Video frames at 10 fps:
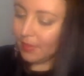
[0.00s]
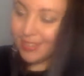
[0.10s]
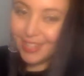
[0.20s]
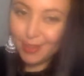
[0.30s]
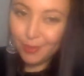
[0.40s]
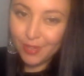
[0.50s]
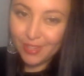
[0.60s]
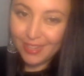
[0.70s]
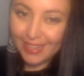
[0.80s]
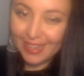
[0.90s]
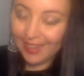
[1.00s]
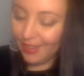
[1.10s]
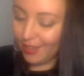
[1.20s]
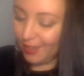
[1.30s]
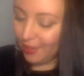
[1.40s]
So we're going to get
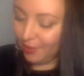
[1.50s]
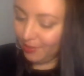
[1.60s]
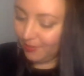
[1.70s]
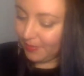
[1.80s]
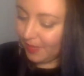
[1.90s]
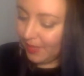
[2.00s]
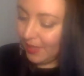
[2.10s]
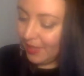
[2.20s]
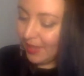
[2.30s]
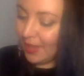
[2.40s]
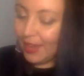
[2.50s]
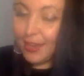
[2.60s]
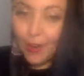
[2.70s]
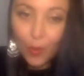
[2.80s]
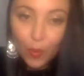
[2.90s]
you
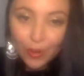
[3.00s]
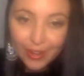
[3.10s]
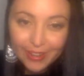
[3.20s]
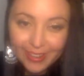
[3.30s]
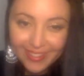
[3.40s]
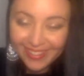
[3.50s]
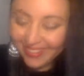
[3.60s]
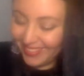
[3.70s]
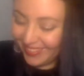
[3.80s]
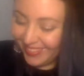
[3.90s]
an oracle